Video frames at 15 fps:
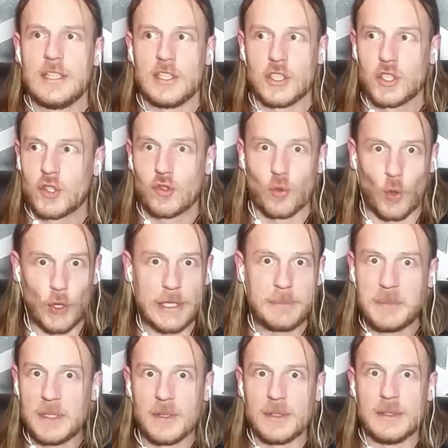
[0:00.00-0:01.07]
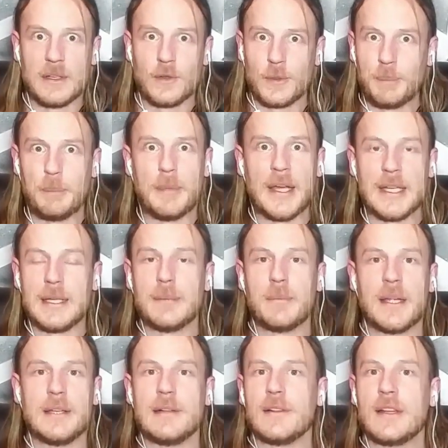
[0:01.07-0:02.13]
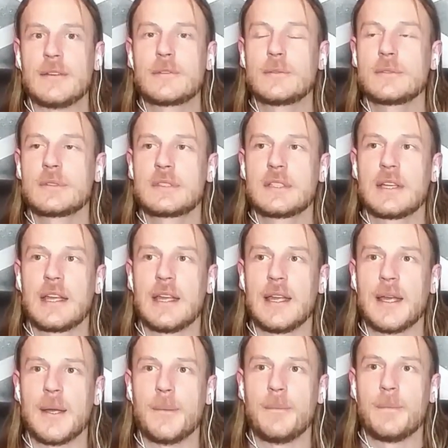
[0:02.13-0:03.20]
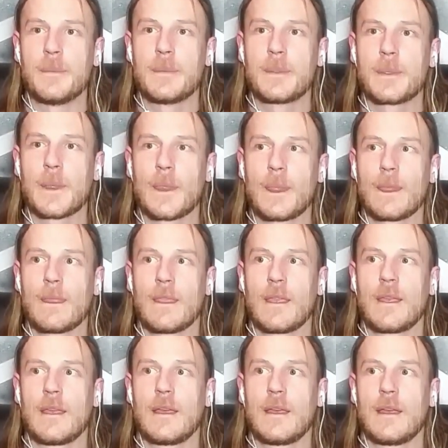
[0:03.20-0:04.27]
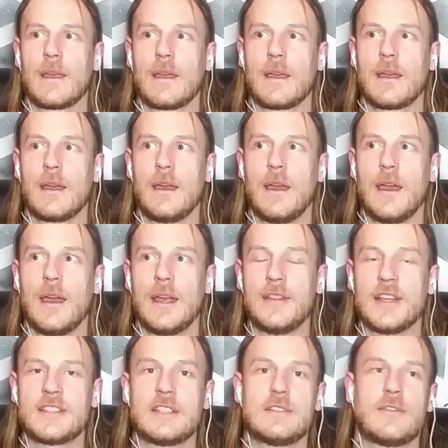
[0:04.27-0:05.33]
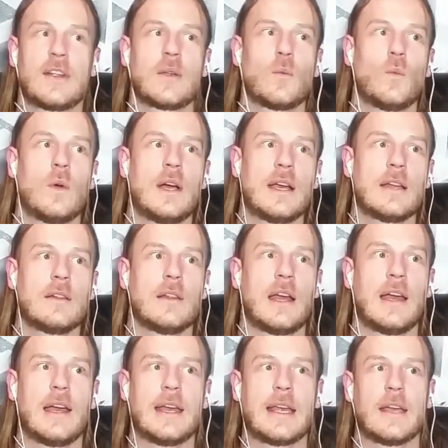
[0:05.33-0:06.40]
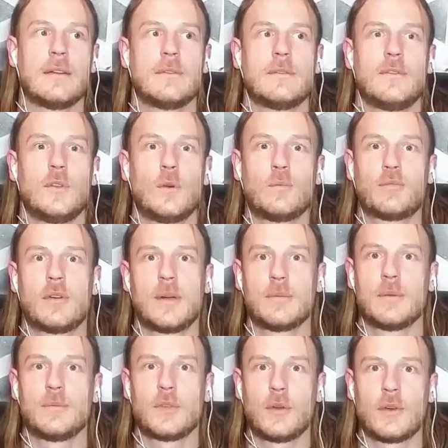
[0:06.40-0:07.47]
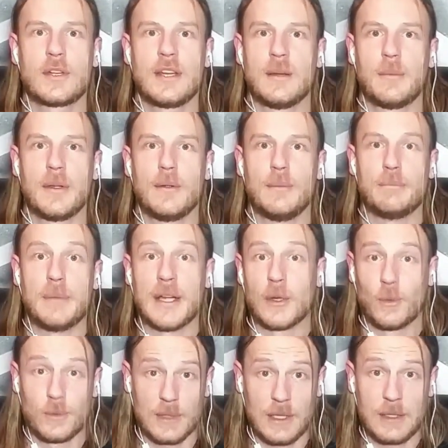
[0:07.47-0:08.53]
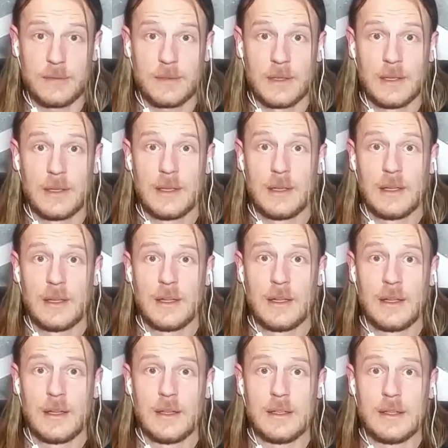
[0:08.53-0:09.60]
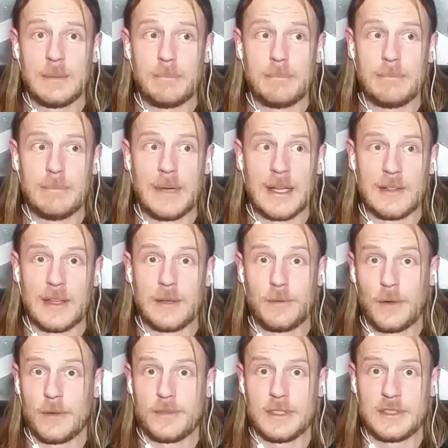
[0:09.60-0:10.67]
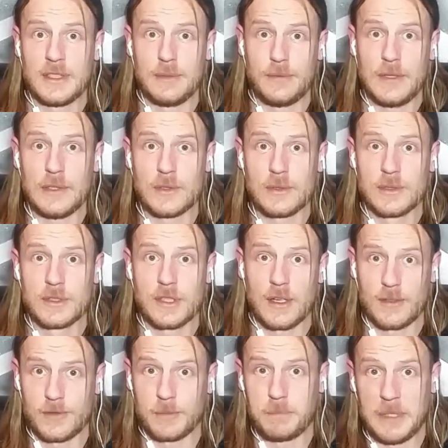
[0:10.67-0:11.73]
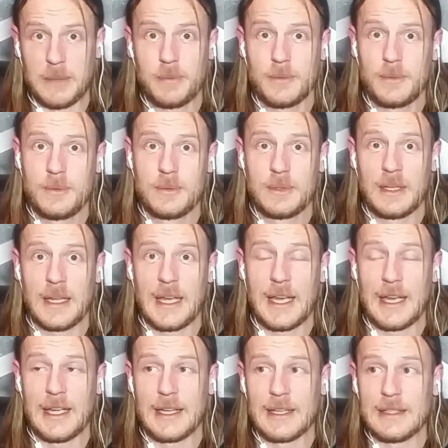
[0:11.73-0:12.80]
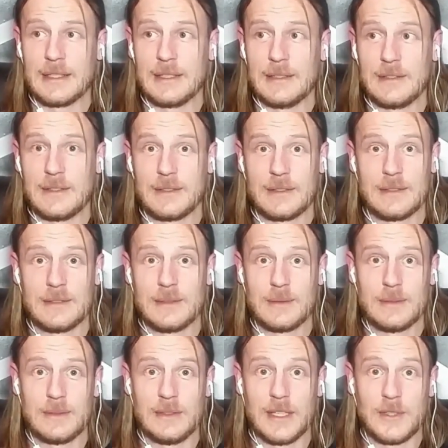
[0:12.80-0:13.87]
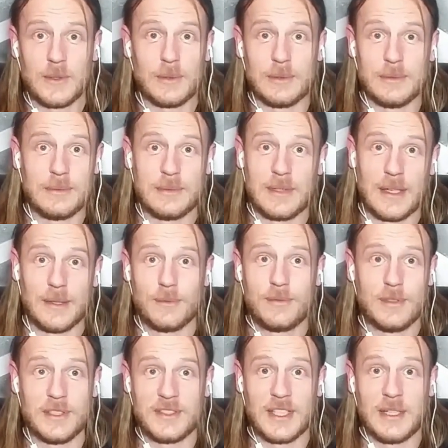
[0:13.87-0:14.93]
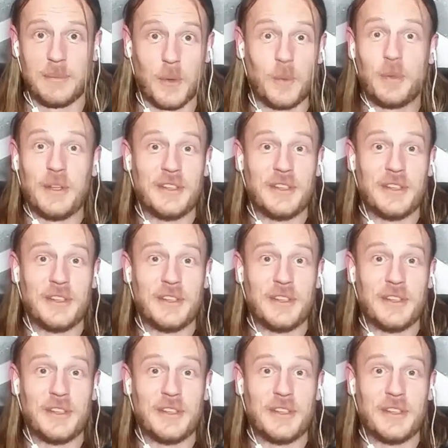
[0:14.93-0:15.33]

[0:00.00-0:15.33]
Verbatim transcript: destroyed me on on many many levels. Um, and this is thing. While I have no problem talking about my own life, my life obviously features other people, and they don't have the same